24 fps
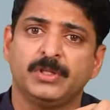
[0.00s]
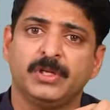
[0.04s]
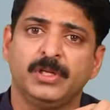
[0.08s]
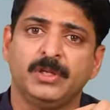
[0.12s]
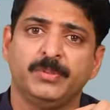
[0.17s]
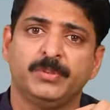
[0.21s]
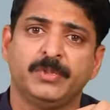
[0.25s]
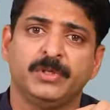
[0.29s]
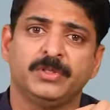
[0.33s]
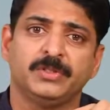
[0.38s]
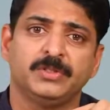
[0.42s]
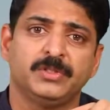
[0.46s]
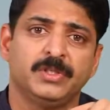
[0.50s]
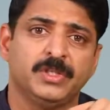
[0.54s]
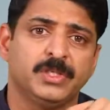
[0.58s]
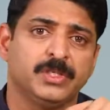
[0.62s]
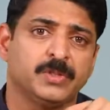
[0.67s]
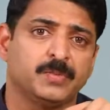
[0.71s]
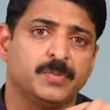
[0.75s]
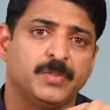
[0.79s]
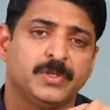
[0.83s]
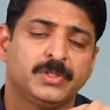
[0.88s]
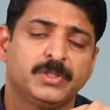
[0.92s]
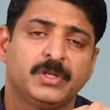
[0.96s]
3 months,
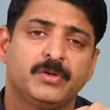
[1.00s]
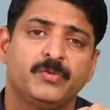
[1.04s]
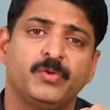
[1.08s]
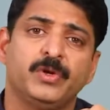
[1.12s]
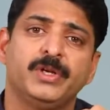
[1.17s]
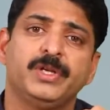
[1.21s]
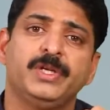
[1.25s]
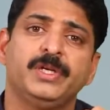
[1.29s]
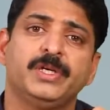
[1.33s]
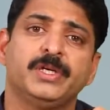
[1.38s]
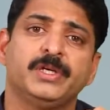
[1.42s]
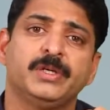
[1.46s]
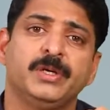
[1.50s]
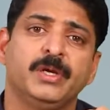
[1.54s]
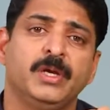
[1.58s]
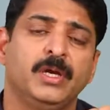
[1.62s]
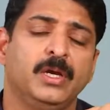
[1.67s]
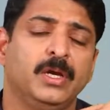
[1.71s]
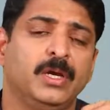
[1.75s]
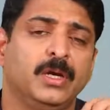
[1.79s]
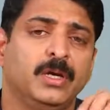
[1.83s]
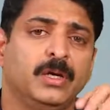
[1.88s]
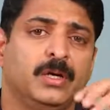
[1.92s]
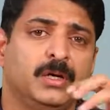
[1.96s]
6 months or 1 year,
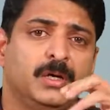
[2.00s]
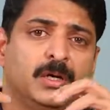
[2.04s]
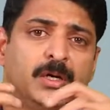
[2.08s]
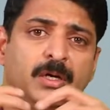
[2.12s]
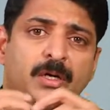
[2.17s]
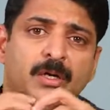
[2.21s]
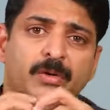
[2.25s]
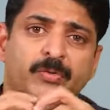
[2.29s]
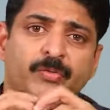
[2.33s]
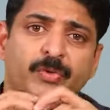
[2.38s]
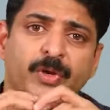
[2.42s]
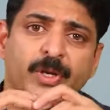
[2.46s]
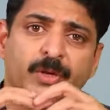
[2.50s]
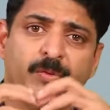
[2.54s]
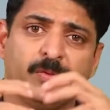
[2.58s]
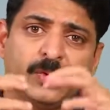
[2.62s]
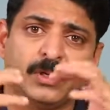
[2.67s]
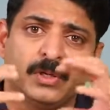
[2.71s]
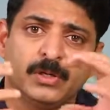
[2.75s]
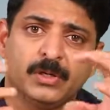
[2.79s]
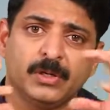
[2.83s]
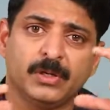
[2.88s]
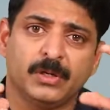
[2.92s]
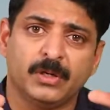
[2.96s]

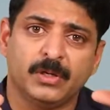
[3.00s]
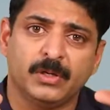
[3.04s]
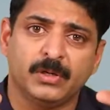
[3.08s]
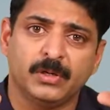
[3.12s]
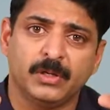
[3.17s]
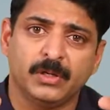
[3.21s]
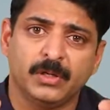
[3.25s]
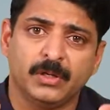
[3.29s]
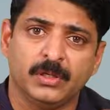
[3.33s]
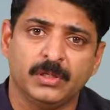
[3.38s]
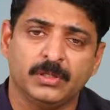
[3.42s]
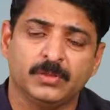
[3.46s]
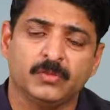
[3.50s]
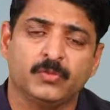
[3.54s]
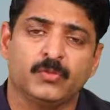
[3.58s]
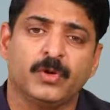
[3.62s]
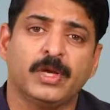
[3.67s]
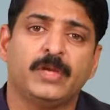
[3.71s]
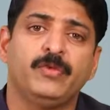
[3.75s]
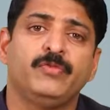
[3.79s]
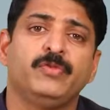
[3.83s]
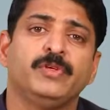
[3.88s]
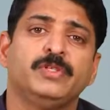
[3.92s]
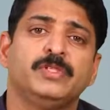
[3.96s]
whenever his
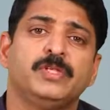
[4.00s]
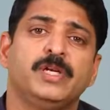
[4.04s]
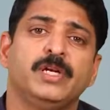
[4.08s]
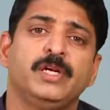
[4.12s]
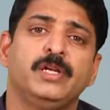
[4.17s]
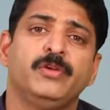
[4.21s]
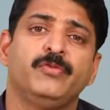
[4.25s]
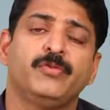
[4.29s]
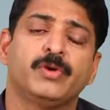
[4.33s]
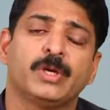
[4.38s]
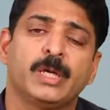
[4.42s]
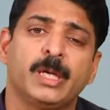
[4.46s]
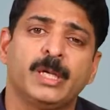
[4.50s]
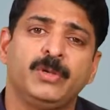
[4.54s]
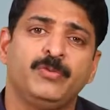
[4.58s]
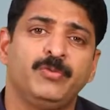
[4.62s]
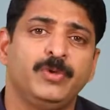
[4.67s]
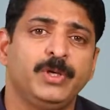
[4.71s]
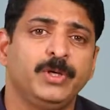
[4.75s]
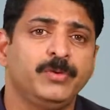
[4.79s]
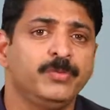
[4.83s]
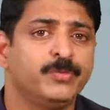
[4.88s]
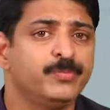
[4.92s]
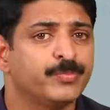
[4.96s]
wife is ready for
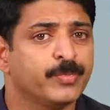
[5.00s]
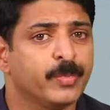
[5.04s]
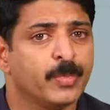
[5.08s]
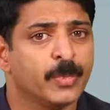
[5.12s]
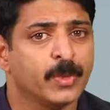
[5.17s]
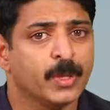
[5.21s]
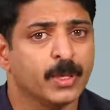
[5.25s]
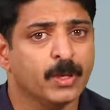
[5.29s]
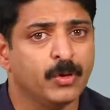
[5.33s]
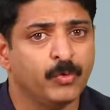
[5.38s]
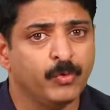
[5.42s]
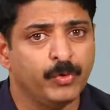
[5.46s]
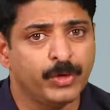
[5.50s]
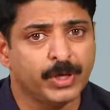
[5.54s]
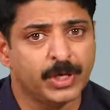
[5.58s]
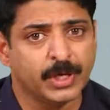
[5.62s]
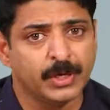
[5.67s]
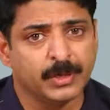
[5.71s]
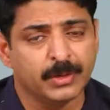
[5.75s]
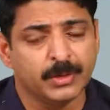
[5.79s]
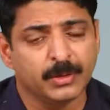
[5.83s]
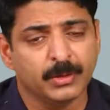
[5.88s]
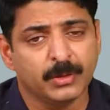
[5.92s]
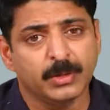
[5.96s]
IVF, we
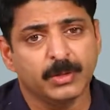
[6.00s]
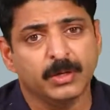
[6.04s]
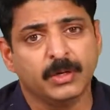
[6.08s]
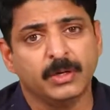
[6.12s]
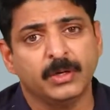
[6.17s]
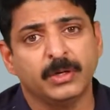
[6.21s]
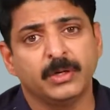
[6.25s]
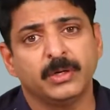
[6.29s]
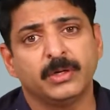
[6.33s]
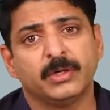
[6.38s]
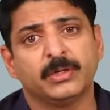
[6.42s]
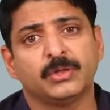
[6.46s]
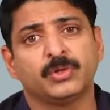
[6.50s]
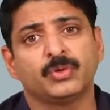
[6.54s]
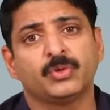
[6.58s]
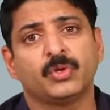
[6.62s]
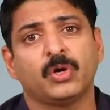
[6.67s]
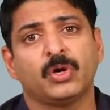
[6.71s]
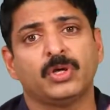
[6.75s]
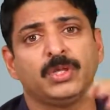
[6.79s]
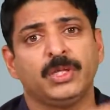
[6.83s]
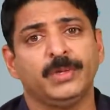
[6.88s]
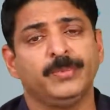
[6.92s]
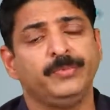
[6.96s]
can
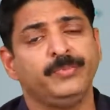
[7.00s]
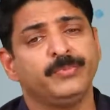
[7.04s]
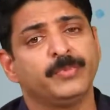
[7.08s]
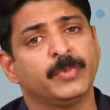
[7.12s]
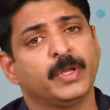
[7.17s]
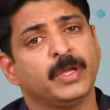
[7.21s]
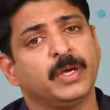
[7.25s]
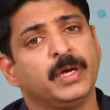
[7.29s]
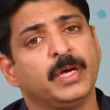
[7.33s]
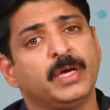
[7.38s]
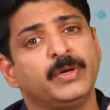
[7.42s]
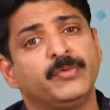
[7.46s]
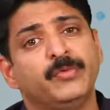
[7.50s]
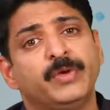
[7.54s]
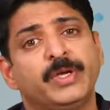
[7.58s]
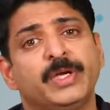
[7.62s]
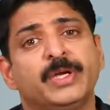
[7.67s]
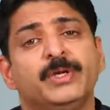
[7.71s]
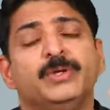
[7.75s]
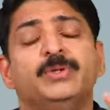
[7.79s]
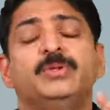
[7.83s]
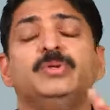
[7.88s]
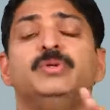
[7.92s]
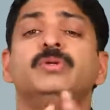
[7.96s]
thaw them and we
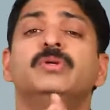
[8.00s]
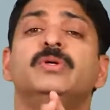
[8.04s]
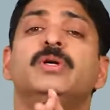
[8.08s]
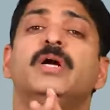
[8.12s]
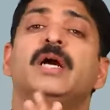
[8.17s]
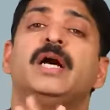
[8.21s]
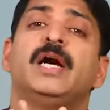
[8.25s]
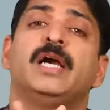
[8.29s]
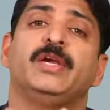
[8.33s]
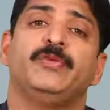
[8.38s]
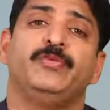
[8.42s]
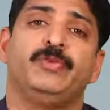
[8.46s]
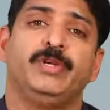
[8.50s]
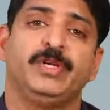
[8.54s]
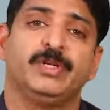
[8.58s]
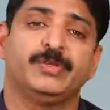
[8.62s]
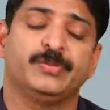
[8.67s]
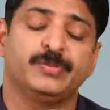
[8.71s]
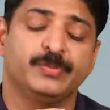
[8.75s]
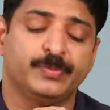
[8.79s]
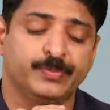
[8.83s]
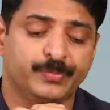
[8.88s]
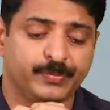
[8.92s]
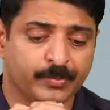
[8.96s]
can do
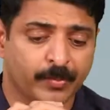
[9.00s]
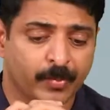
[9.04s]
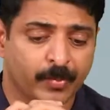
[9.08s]
IVF.